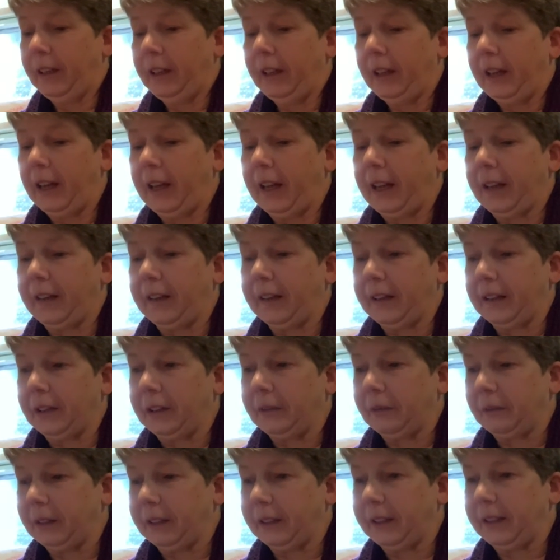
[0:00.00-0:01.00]
And
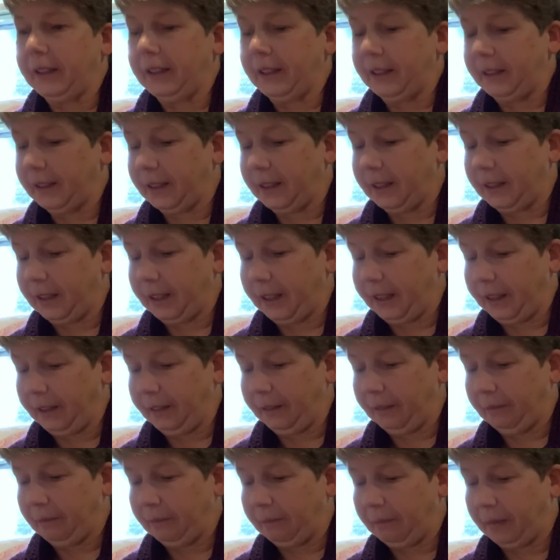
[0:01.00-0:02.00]
this was designed
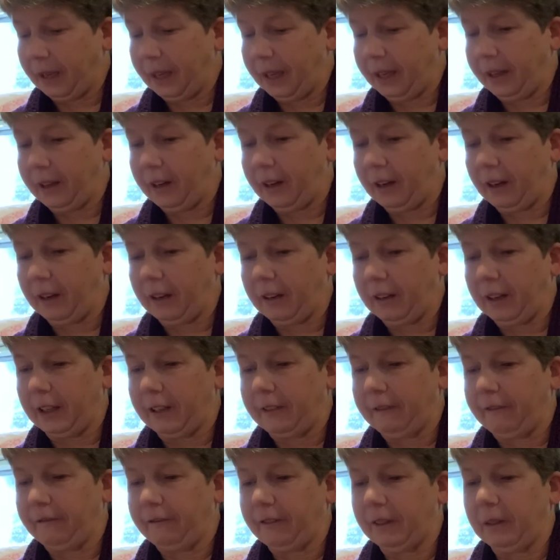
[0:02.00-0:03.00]
by Carla
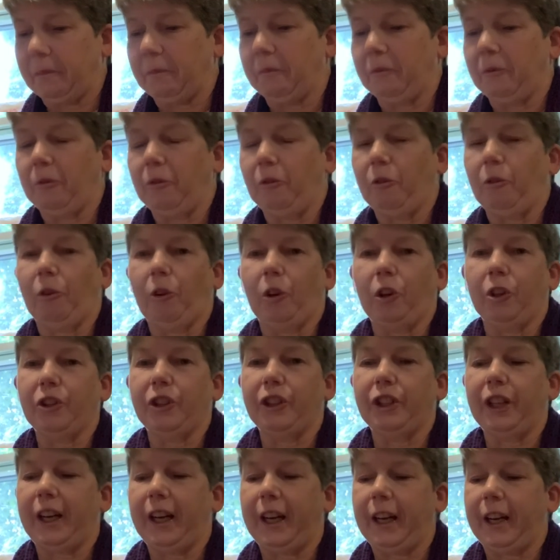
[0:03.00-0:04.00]
from
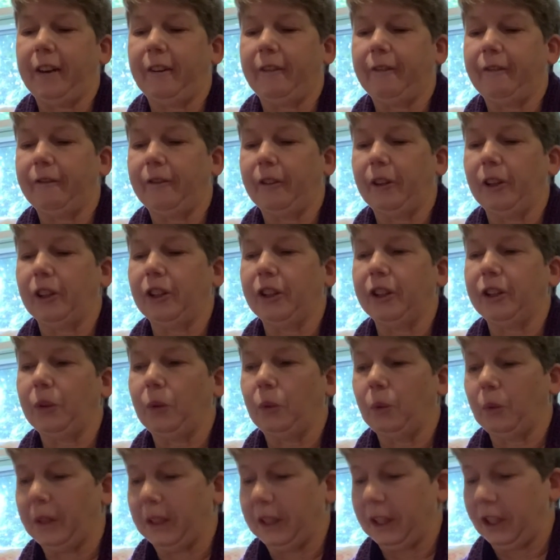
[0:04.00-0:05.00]
Crochet for
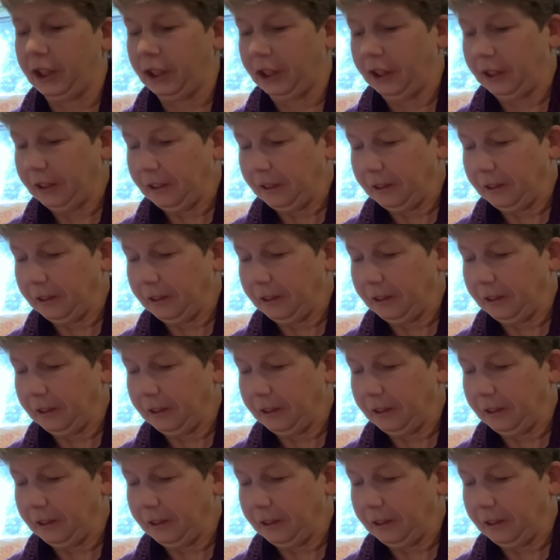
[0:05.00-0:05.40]
Squish.